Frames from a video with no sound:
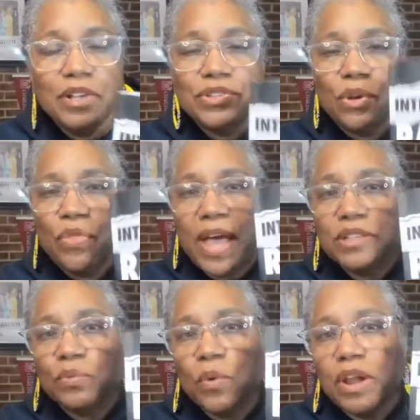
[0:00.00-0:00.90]
So
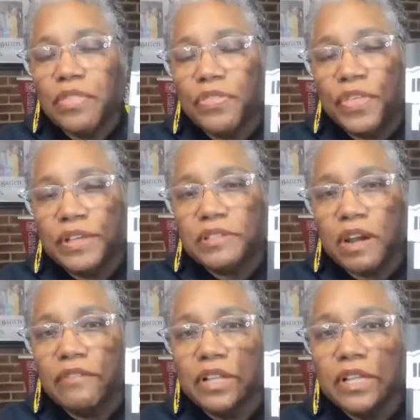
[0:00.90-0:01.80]
that's one of the things
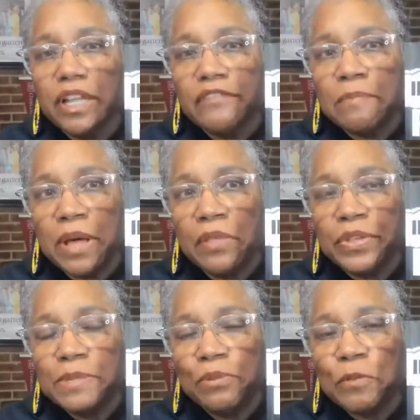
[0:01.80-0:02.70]
that I really love
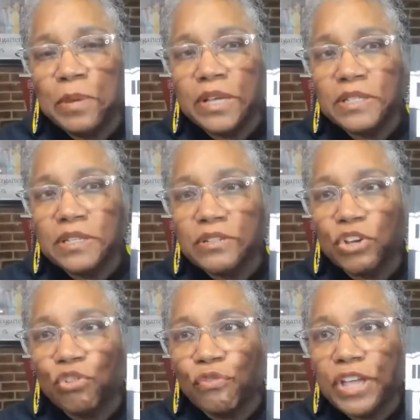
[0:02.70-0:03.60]
about this book, because it
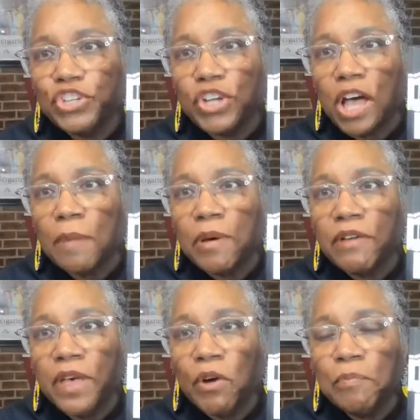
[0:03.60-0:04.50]
does a great job
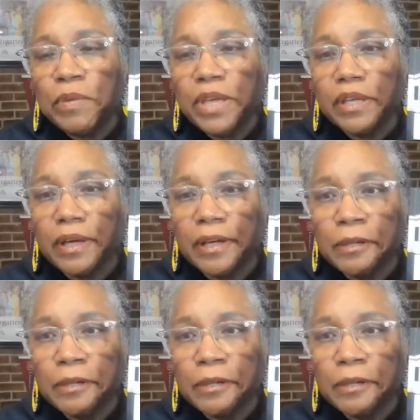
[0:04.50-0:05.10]
of helping